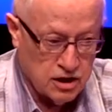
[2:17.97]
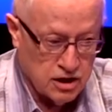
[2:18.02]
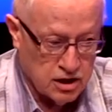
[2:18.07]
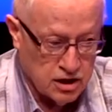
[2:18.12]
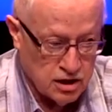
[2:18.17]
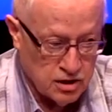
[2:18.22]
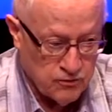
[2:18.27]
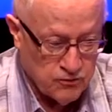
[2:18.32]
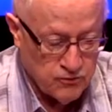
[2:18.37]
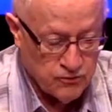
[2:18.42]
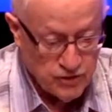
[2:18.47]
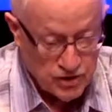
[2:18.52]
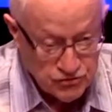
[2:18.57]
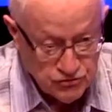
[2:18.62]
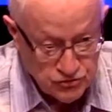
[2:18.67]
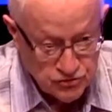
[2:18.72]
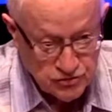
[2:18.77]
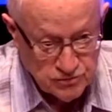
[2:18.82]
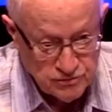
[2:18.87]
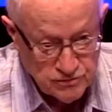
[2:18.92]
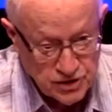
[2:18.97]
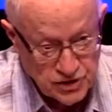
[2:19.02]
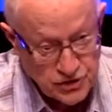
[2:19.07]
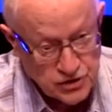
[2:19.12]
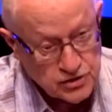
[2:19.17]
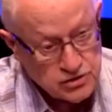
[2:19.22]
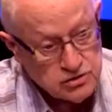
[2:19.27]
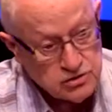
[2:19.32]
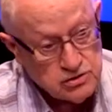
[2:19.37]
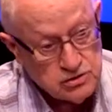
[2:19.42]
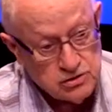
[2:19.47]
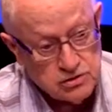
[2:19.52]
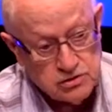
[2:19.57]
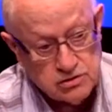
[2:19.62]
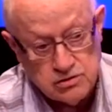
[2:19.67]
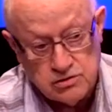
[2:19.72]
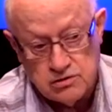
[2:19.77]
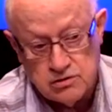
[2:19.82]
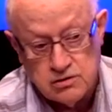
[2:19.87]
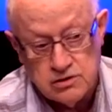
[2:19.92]
uh, Western medical
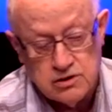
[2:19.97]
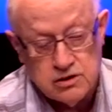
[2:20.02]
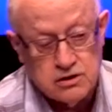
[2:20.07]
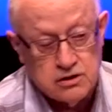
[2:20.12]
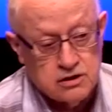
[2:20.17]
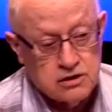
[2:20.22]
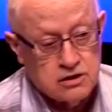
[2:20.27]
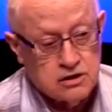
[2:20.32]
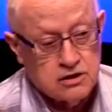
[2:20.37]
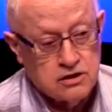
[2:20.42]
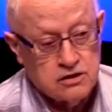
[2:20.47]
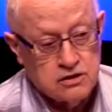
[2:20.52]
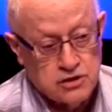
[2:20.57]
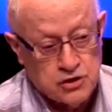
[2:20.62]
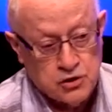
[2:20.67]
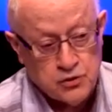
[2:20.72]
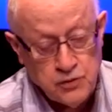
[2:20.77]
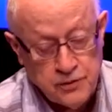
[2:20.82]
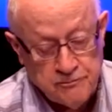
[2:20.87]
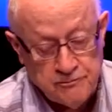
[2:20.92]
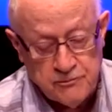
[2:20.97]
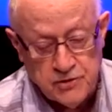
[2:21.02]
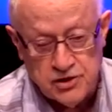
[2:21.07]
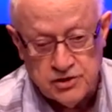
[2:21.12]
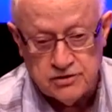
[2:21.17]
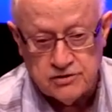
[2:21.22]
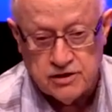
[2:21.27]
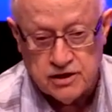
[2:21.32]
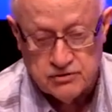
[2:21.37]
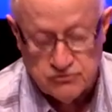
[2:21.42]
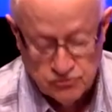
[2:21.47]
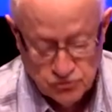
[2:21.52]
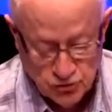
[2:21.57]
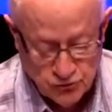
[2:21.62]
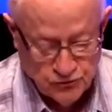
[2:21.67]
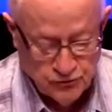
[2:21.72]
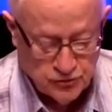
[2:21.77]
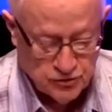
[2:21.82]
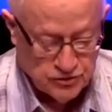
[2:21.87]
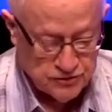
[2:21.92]
uh, equipment, and so
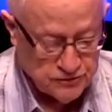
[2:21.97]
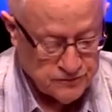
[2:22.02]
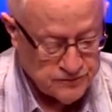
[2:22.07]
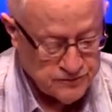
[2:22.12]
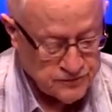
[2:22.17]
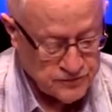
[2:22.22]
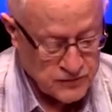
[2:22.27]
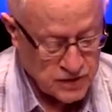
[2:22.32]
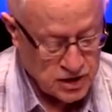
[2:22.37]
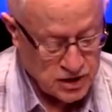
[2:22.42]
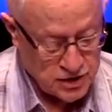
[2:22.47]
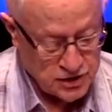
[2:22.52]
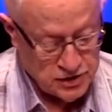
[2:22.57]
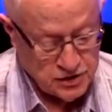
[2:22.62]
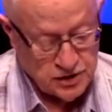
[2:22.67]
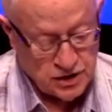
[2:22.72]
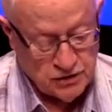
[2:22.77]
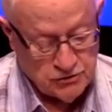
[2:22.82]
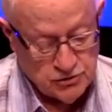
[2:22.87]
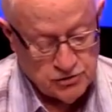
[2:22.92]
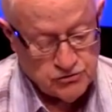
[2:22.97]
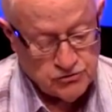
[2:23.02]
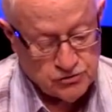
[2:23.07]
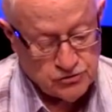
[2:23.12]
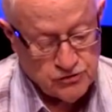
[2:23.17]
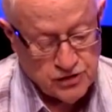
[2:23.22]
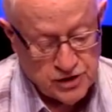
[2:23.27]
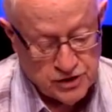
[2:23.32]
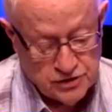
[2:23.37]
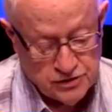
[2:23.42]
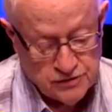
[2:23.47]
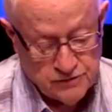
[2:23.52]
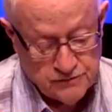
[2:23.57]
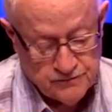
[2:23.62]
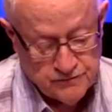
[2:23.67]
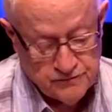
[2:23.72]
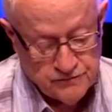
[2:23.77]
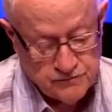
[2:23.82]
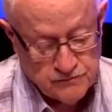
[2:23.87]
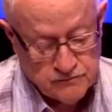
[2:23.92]
forth uh, in our integrated
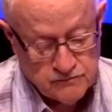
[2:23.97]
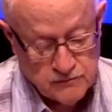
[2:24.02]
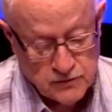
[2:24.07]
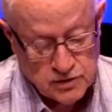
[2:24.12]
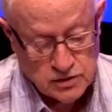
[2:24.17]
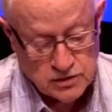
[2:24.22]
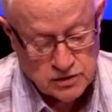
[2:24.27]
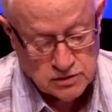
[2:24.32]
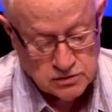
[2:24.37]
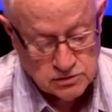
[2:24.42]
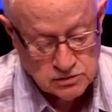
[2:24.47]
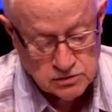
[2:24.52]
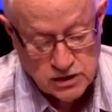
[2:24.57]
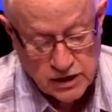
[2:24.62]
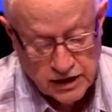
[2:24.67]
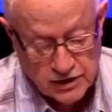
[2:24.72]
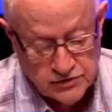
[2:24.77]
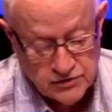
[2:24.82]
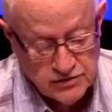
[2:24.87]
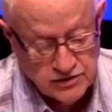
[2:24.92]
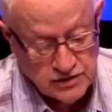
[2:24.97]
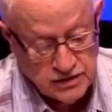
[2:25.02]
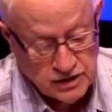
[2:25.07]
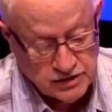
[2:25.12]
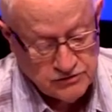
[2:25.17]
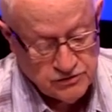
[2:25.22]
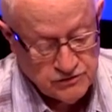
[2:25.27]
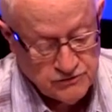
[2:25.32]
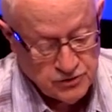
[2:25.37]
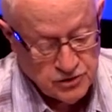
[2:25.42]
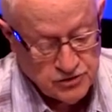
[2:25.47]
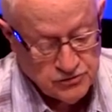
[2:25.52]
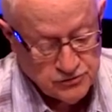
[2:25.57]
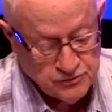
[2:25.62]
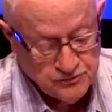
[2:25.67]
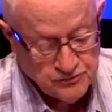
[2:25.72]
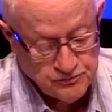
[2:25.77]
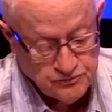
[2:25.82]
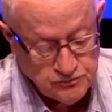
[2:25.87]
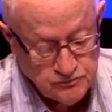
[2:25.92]
uh, acti activities.
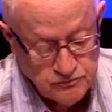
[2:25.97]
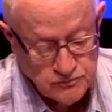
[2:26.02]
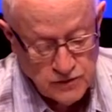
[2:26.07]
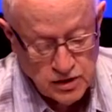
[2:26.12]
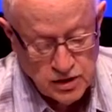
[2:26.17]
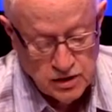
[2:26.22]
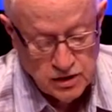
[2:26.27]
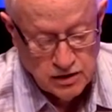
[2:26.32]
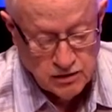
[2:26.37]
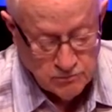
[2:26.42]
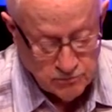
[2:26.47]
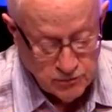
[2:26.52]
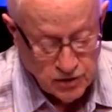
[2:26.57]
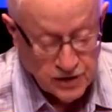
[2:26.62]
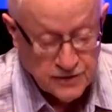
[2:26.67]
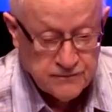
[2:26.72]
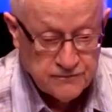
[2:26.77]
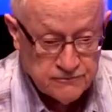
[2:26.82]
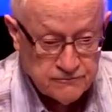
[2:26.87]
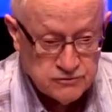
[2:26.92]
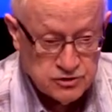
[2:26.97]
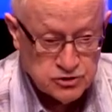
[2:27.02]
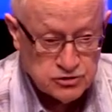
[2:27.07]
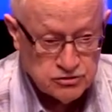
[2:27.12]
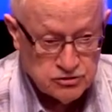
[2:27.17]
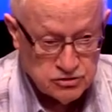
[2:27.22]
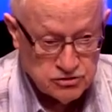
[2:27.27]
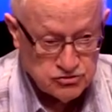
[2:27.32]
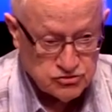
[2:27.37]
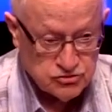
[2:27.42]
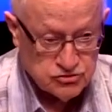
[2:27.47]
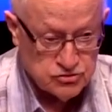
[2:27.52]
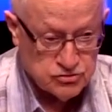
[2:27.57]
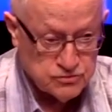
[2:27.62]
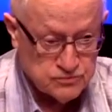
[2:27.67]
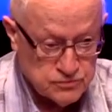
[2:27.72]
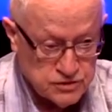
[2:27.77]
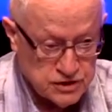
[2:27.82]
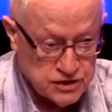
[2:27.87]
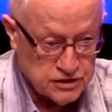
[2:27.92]
But we should also
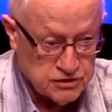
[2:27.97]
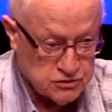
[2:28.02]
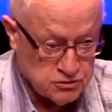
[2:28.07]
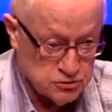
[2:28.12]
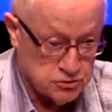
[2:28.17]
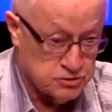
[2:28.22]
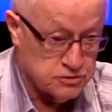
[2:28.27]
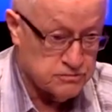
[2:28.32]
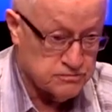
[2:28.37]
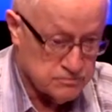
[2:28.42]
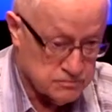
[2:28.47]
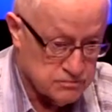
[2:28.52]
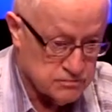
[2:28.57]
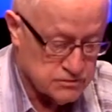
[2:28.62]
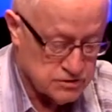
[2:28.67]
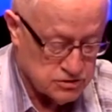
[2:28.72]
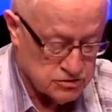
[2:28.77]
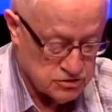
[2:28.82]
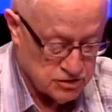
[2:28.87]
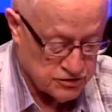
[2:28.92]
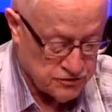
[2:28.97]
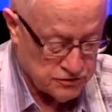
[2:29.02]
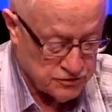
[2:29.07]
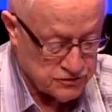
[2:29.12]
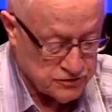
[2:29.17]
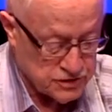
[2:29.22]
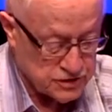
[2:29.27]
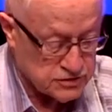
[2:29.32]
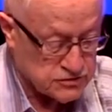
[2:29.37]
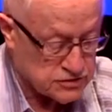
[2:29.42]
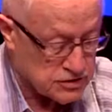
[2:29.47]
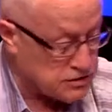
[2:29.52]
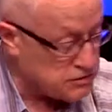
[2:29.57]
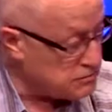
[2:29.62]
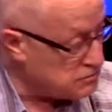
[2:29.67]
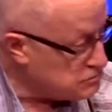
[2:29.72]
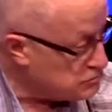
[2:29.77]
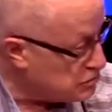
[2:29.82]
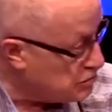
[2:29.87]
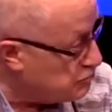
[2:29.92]
include these other things, that
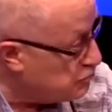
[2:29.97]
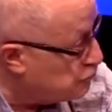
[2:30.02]
some